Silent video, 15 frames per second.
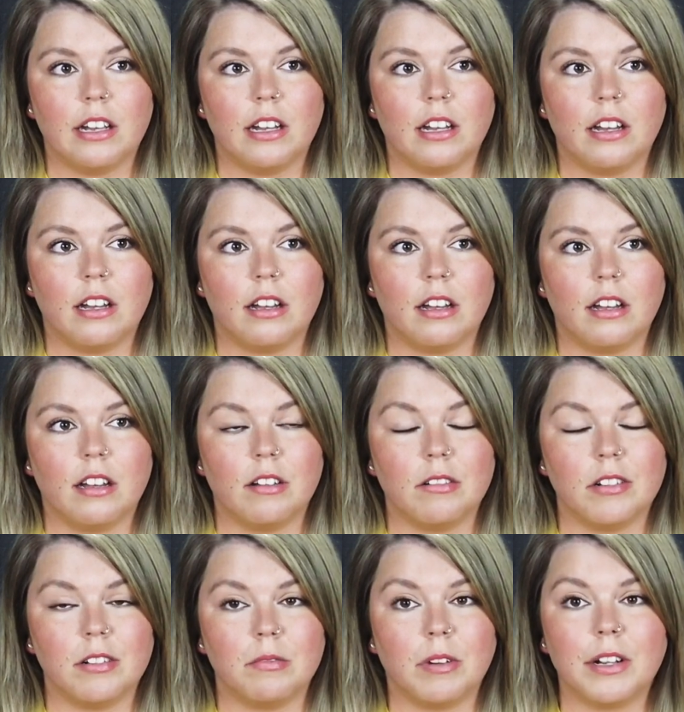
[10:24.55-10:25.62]
a
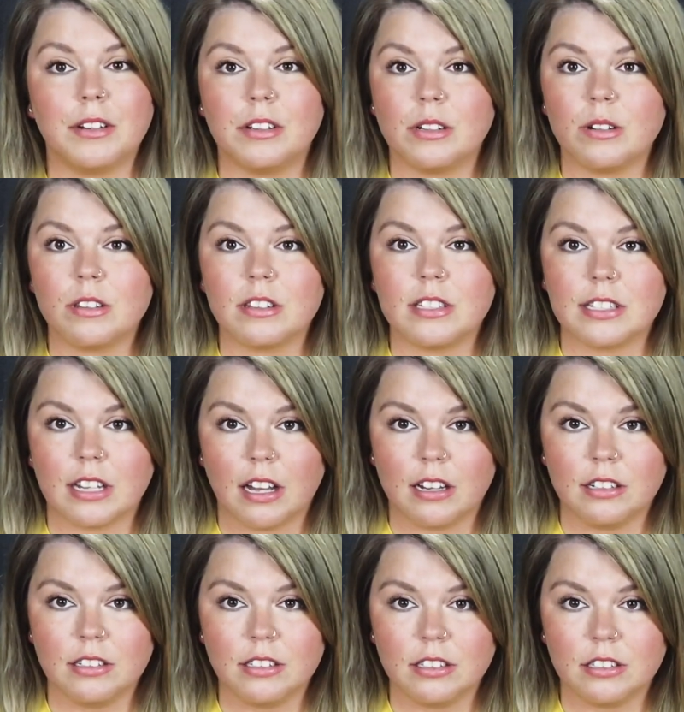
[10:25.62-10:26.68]
1-year-old
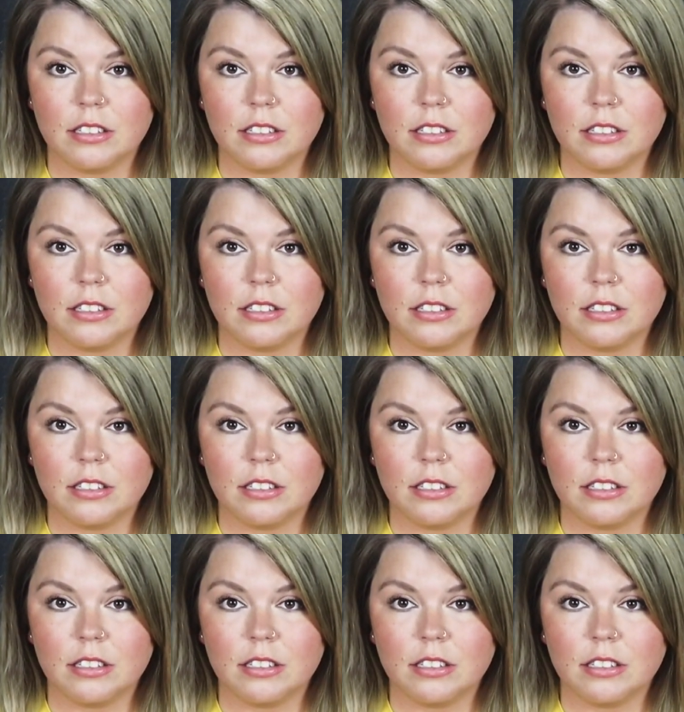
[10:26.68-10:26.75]
son.